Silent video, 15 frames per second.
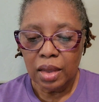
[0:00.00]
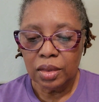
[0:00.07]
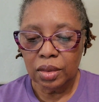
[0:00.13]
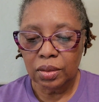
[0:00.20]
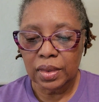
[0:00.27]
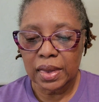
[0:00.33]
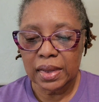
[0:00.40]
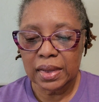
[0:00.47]

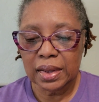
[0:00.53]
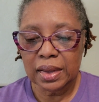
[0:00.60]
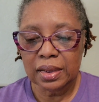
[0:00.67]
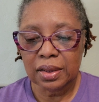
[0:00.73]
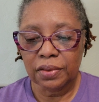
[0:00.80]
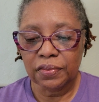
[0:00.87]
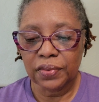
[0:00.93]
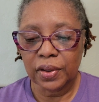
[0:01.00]
So this
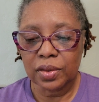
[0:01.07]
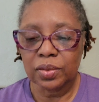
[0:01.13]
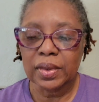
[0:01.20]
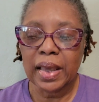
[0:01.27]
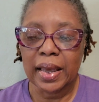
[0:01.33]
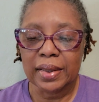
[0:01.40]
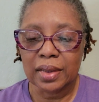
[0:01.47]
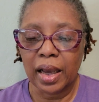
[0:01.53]
is the first,
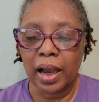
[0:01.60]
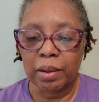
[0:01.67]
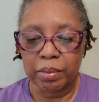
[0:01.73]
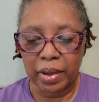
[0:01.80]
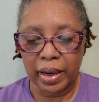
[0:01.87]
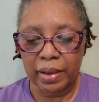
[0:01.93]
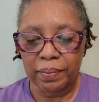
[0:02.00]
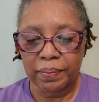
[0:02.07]
yeah, it's
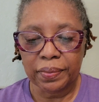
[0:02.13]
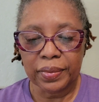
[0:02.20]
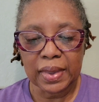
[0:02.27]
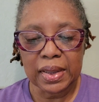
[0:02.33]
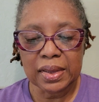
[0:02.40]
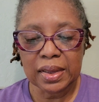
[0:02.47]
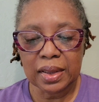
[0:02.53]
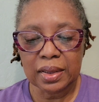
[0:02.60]
ombre.
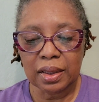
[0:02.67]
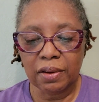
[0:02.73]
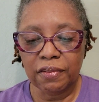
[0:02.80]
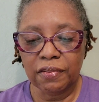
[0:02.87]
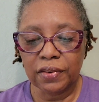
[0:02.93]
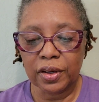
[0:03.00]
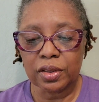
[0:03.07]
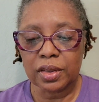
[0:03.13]
This is the
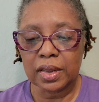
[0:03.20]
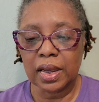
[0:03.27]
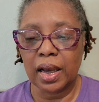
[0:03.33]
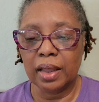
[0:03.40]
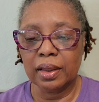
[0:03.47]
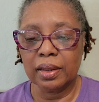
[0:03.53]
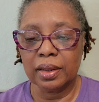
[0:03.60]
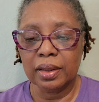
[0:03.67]
first
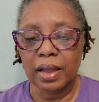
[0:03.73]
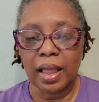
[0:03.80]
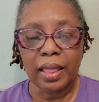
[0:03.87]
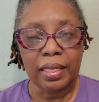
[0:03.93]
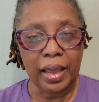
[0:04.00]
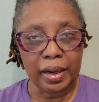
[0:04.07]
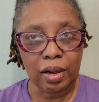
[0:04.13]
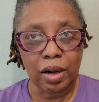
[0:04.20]
color
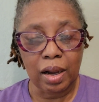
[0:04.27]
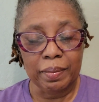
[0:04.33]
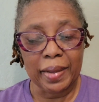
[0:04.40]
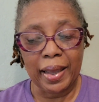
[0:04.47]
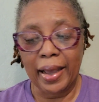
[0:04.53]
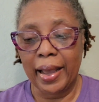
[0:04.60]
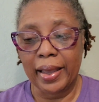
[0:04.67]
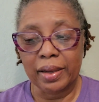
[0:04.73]
that caught
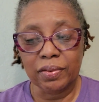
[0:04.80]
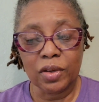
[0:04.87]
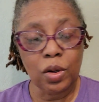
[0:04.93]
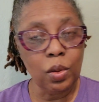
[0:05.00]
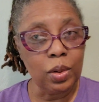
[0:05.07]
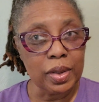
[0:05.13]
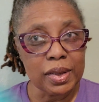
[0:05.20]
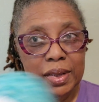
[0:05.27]
my eye, of
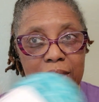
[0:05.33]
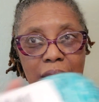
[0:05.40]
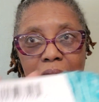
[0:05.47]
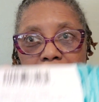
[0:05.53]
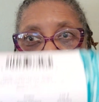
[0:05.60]
course,